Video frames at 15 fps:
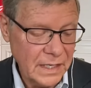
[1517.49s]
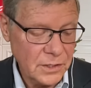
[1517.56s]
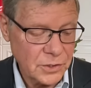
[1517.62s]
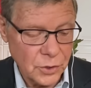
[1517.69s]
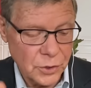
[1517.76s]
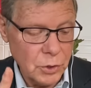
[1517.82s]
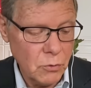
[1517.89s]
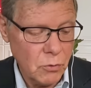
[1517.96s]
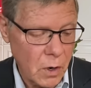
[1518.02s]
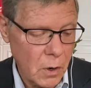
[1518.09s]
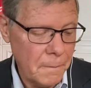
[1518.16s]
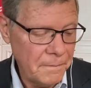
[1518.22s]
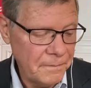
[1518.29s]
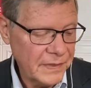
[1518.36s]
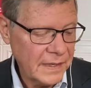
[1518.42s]
So you
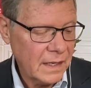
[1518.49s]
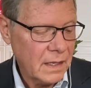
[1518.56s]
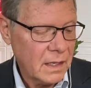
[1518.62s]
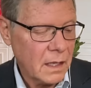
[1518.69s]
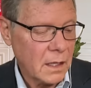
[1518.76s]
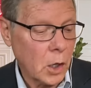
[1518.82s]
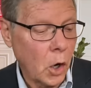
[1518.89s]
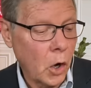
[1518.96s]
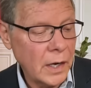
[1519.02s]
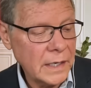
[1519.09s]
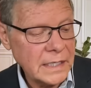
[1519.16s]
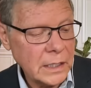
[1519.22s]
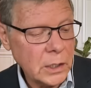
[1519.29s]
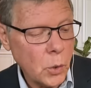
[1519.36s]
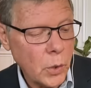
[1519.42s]
wrote. The
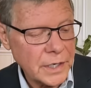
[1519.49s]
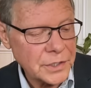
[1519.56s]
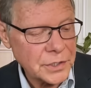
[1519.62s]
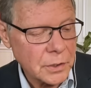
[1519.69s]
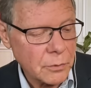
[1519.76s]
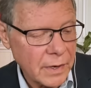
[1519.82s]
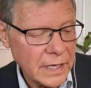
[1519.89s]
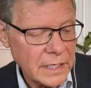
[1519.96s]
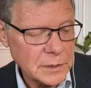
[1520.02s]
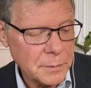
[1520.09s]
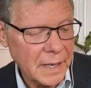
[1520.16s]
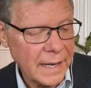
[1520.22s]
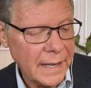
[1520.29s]
haunting question raised by